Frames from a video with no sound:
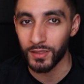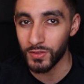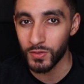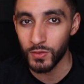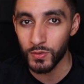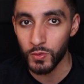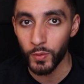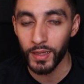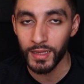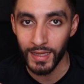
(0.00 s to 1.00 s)
that doesn't do
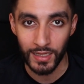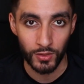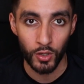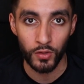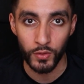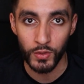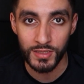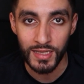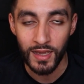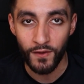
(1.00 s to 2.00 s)
too well, ignore
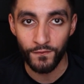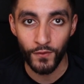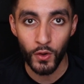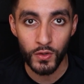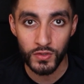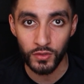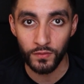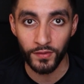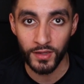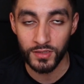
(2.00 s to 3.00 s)
those. Focus on
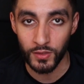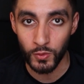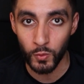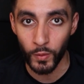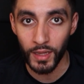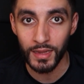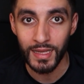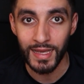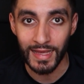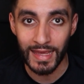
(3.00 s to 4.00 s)
the videos that do
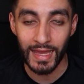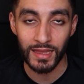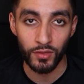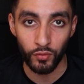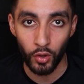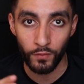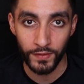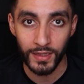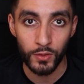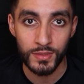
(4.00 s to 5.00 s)
well, get the raw
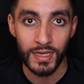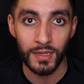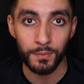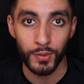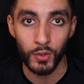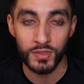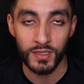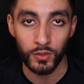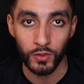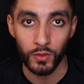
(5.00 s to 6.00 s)
videos, and then
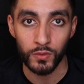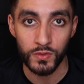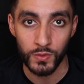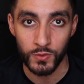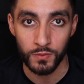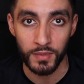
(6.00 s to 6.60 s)
post it on your own social